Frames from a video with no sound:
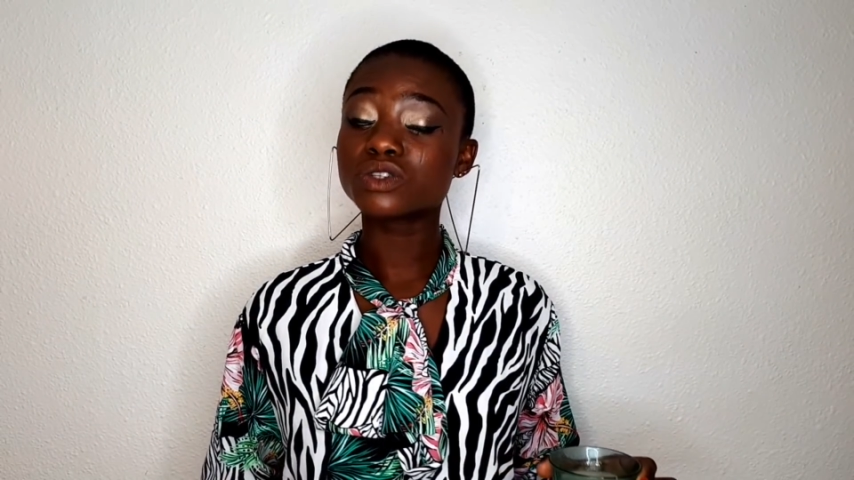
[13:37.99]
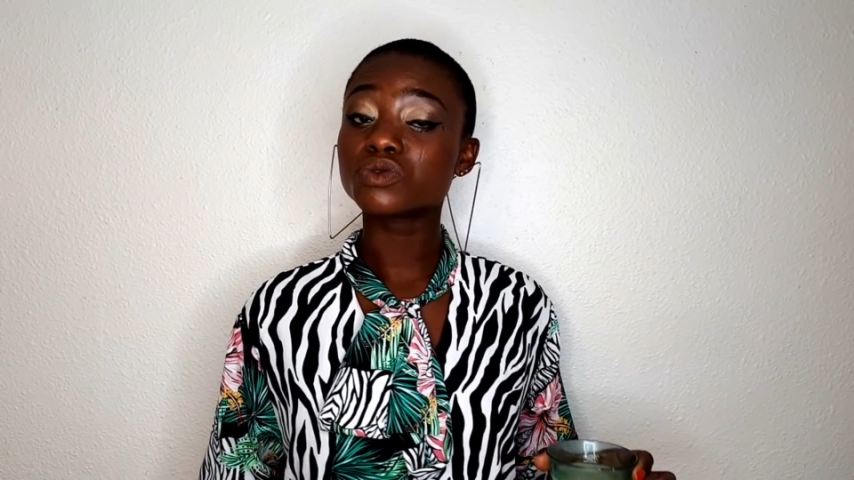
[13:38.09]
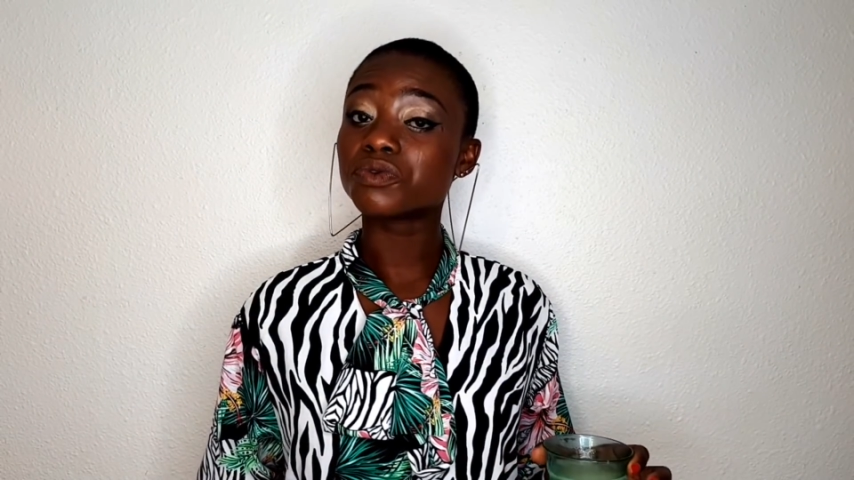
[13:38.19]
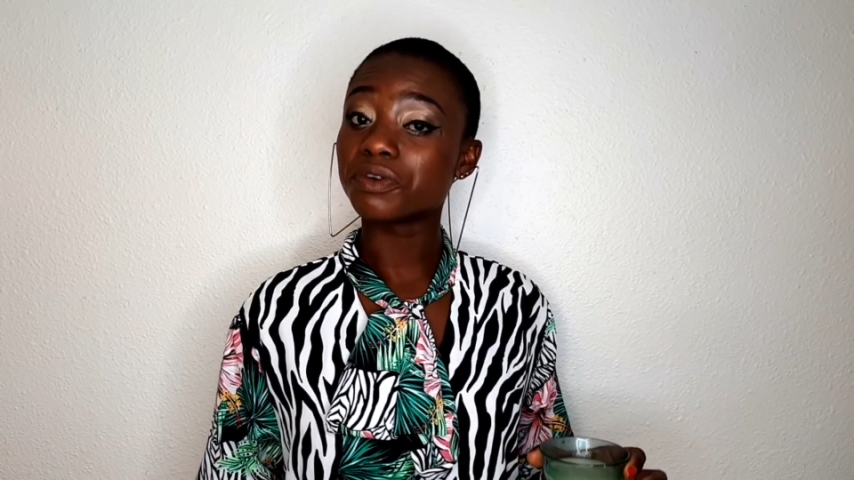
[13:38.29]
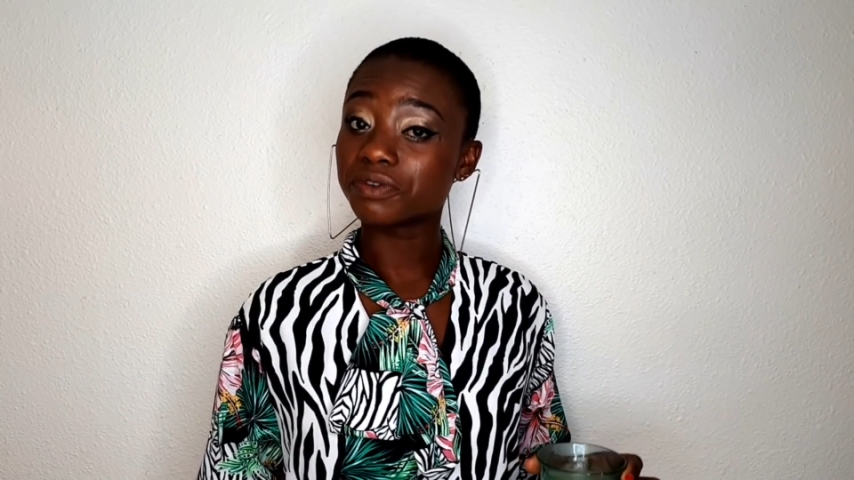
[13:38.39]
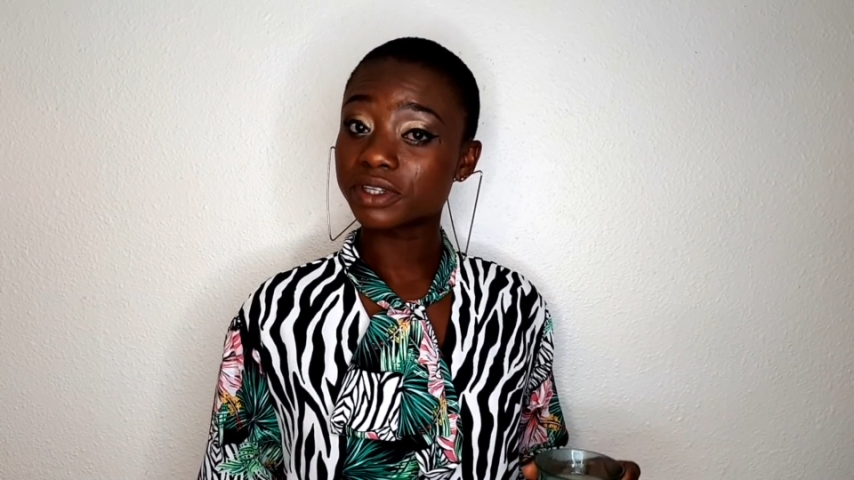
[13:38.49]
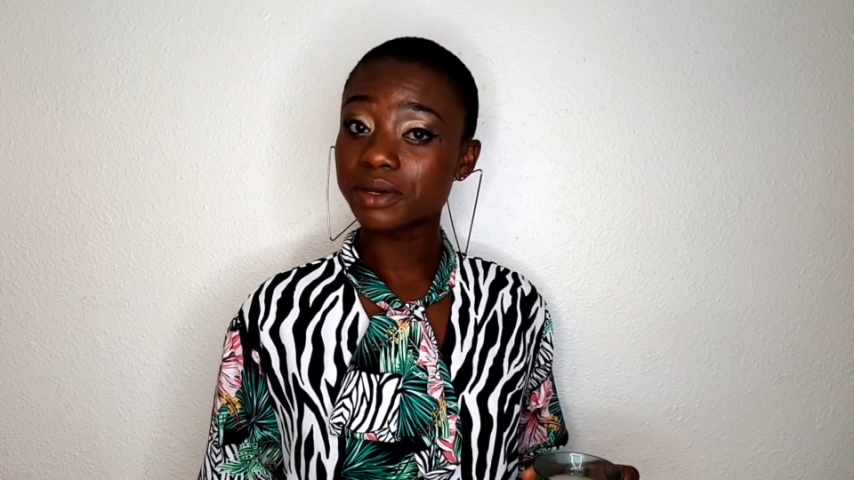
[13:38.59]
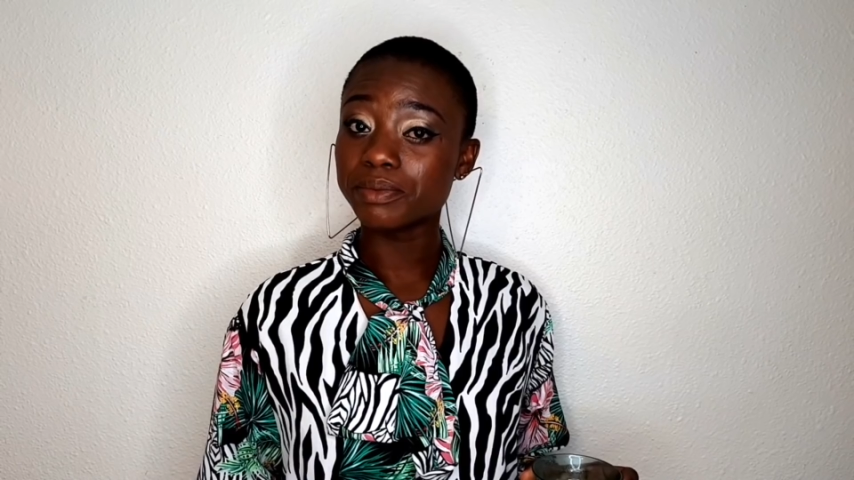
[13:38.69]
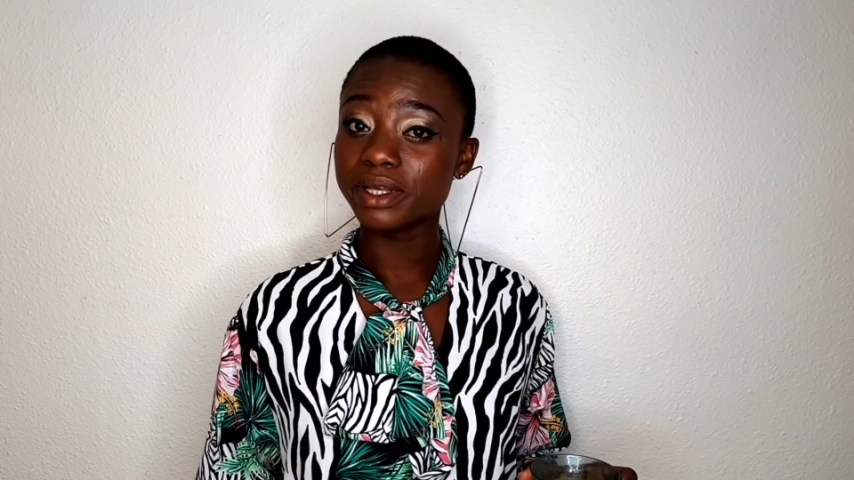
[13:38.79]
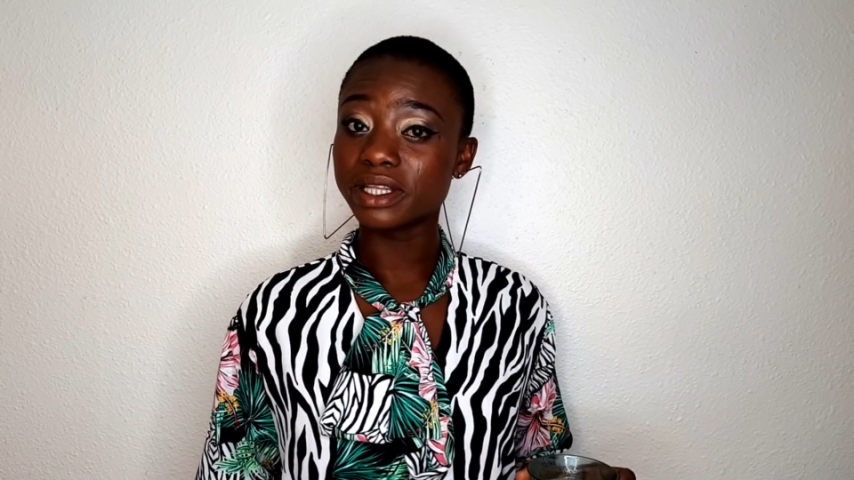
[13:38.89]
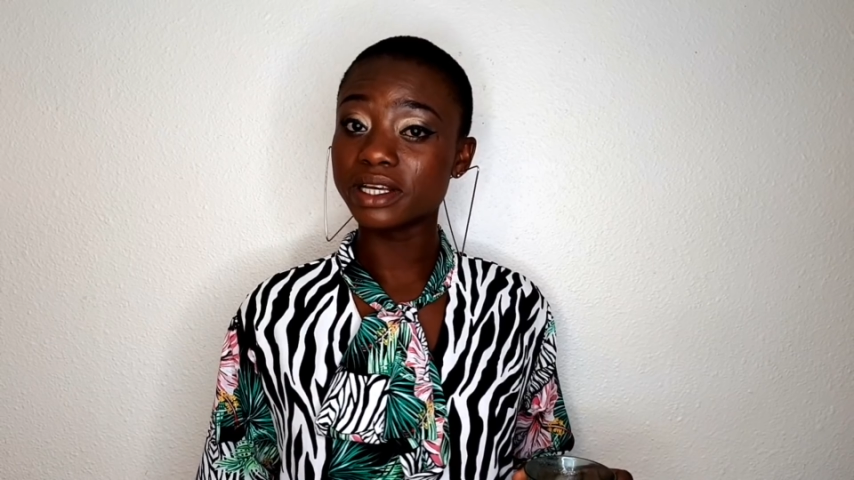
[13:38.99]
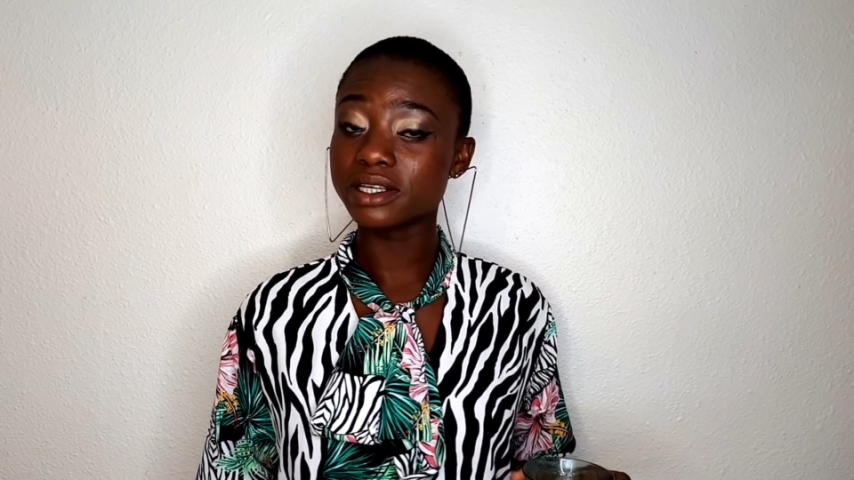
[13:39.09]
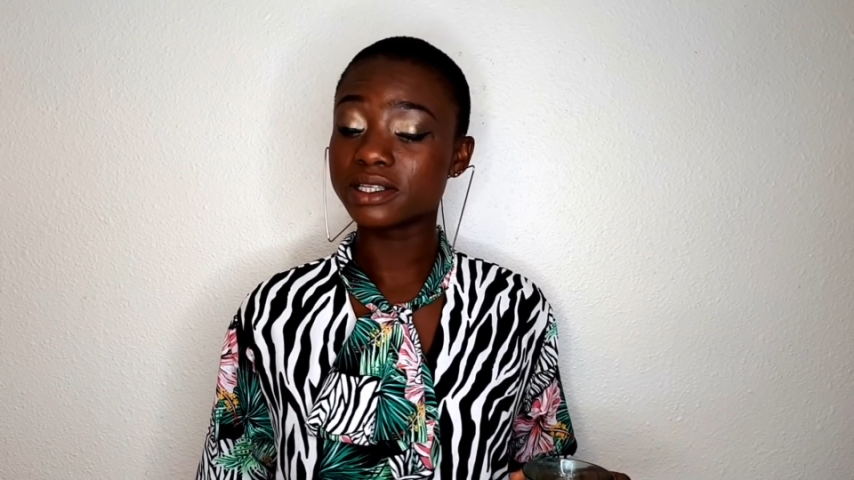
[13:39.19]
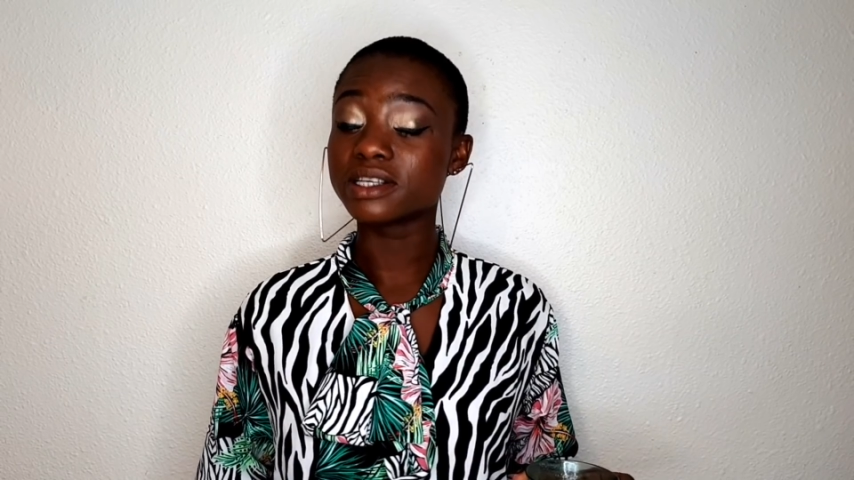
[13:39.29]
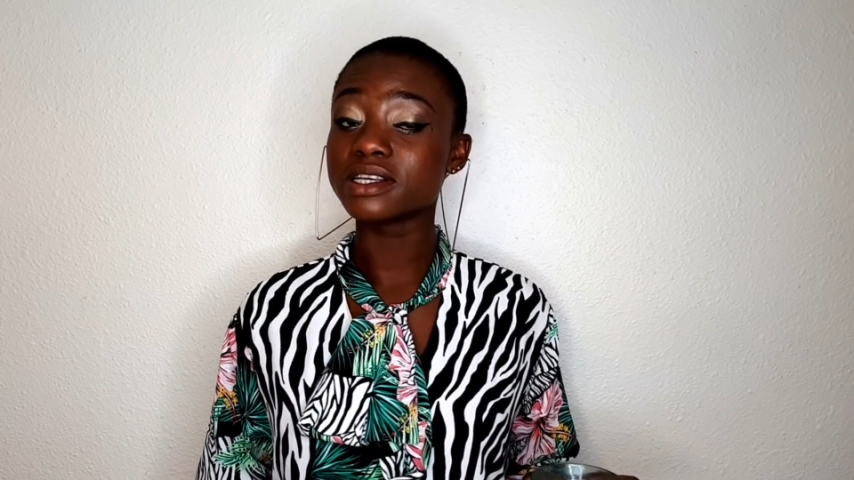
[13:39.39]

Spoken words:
to 15 minutes.